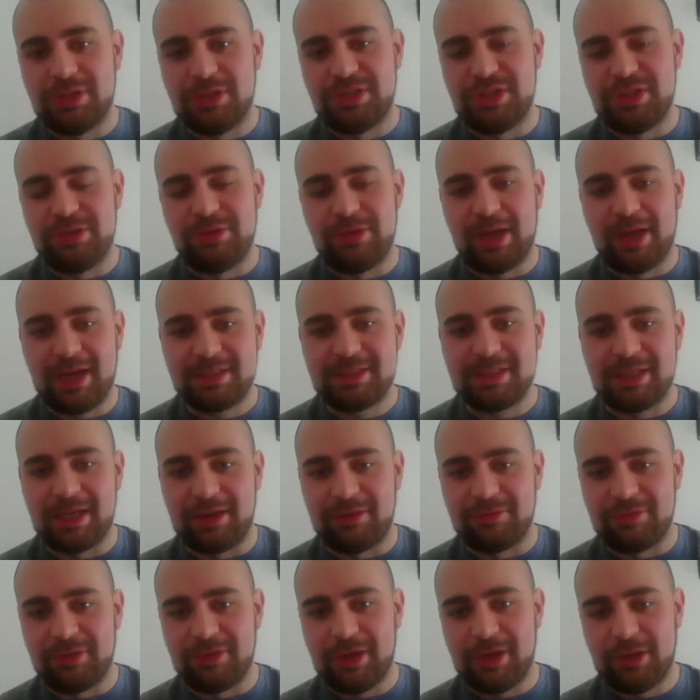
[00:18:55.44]
gene you had to
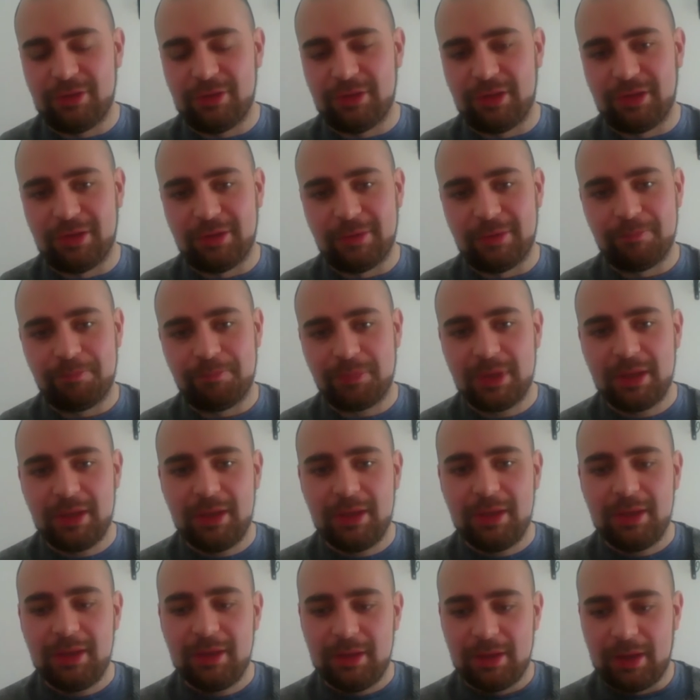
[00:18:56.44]
have, right? So
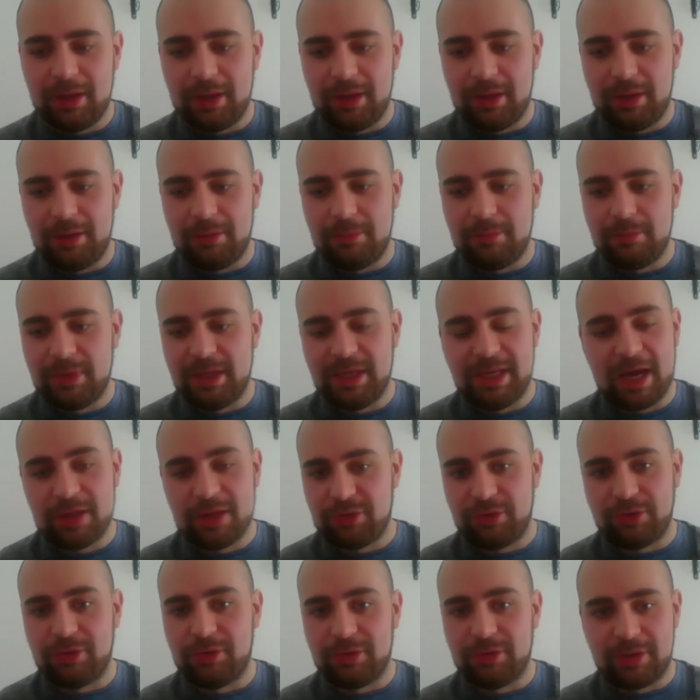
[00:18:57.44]
um, he
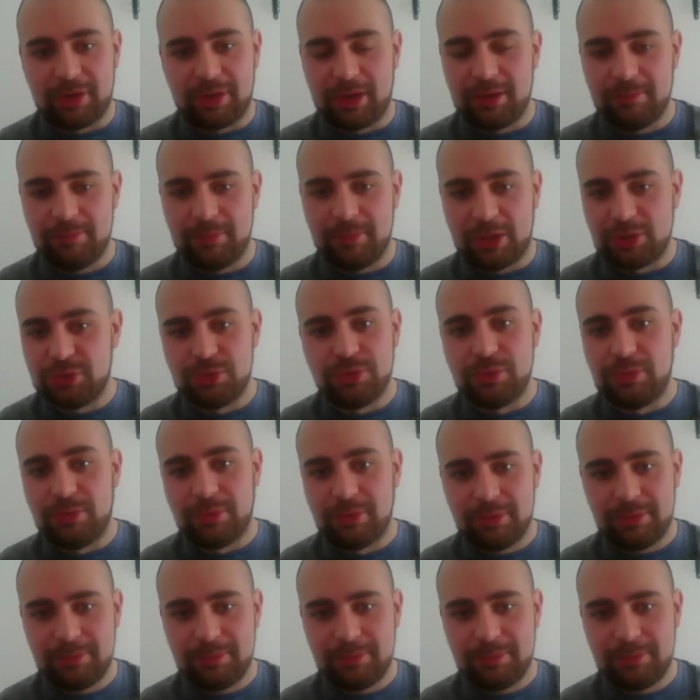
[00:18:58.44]
hasn't got that at all